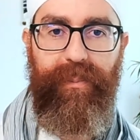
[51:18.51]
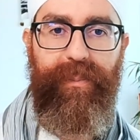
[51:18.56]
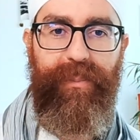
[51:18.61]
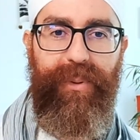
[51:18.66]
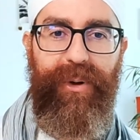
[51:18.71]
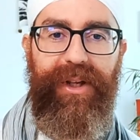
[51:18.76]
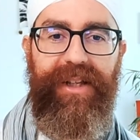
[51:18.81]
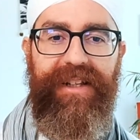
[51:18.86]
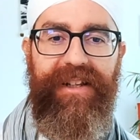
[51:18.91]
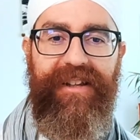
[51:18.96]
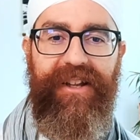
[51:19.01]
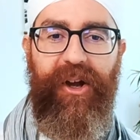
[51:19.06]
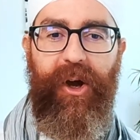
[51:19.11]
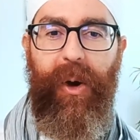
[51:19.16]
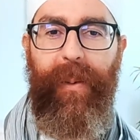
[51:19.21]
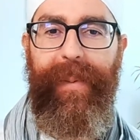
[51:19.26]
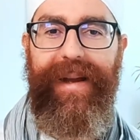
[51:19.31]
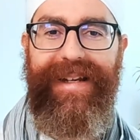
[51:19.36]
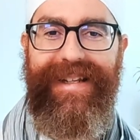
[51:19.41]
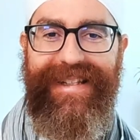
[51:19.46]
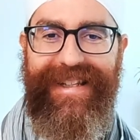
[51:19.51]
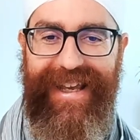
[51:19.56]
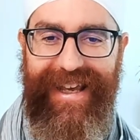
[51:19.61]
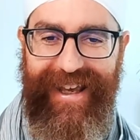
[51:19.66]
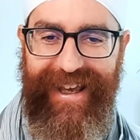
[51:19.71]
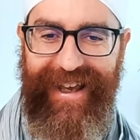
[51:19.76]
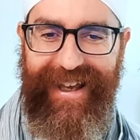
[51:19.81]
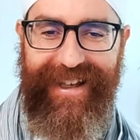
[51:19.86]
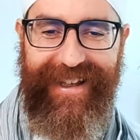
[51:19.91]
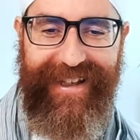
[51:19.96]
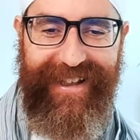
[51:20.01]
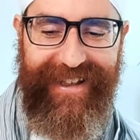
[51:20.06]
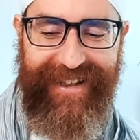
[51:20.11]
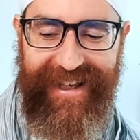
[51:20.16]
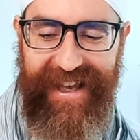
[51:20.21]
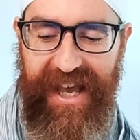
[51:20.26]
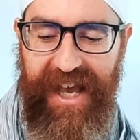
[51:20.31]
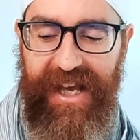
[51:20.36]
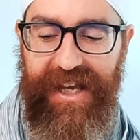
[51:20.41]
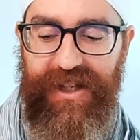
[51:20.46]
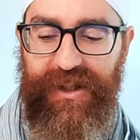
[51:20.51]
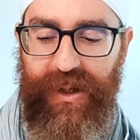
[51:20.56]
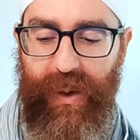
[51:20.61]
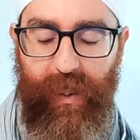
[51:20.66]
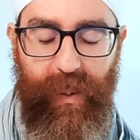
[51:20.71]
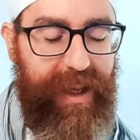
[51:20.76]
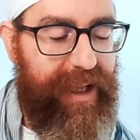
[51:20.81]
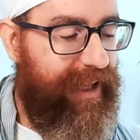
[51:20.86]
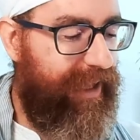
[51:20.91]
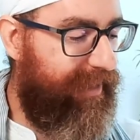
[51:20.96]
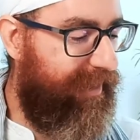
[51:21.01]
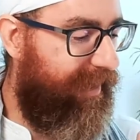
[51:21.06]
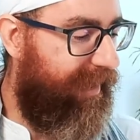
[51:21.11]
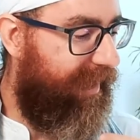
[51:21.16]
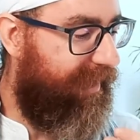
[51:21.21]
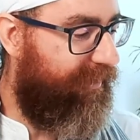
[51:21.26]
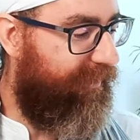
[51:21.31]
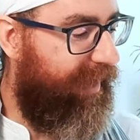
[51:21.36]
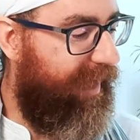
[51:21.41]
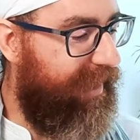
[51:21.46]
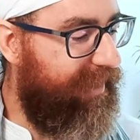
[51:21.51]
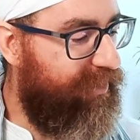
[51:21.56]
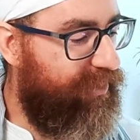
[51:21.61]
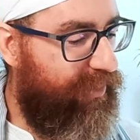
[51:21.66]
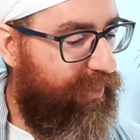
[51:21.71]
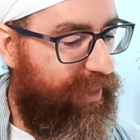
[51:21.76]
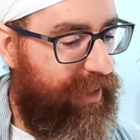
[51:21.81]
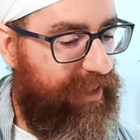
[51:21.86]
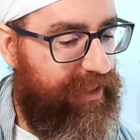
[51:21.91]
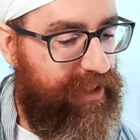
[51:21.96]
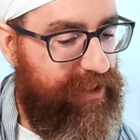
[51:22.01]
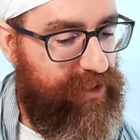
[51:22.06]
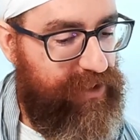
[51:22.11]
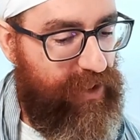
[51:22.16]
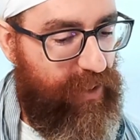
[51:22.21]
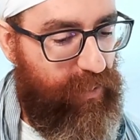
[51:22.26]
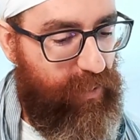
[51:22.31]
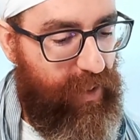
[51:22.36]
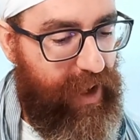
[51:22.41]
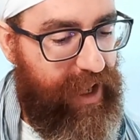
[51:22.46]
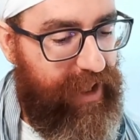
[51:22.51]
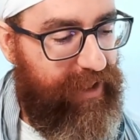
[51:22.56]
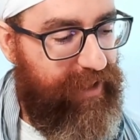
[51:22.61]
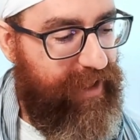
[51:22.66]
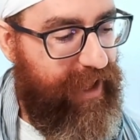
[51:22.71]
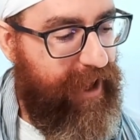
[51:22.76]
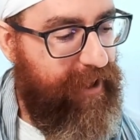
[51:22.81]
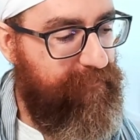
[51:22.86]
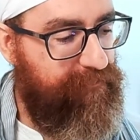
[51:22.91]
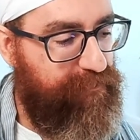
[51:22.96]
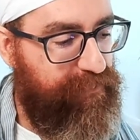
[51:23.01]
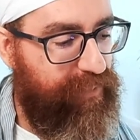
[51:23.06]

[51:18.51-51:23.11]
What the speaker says: put it in the comments so we can relate to it in some way, yeah?